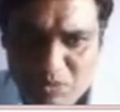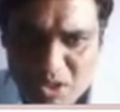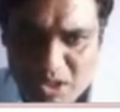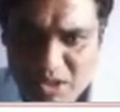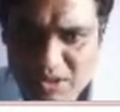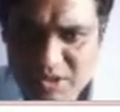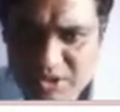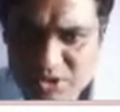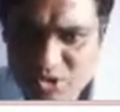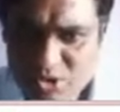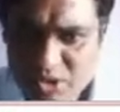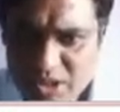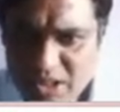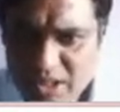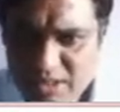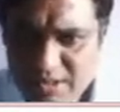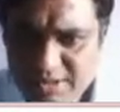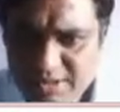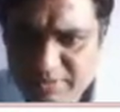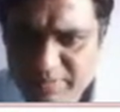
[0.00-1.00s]
In short,
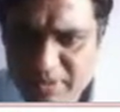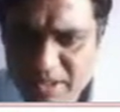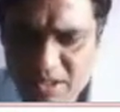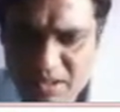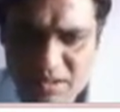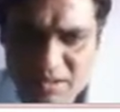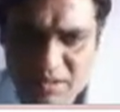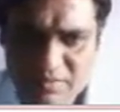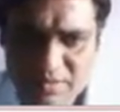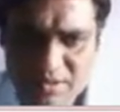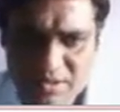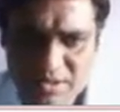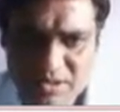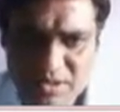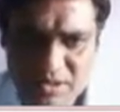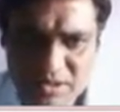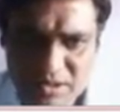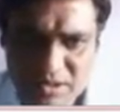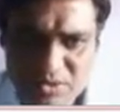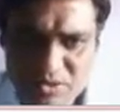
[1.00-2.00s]
R is parallel with
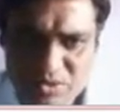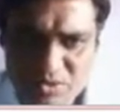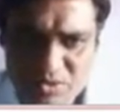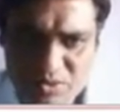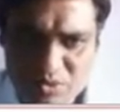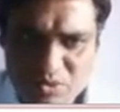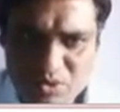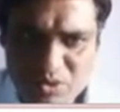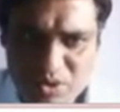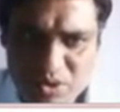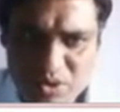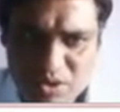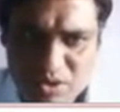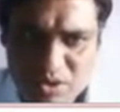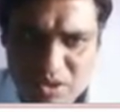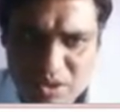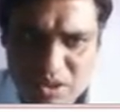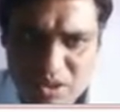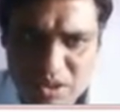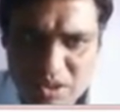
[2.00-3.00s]
CS. So
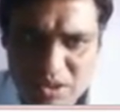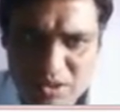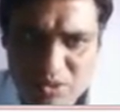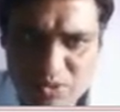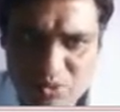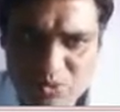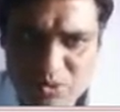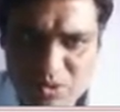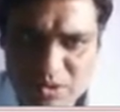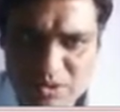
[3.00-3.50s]
R over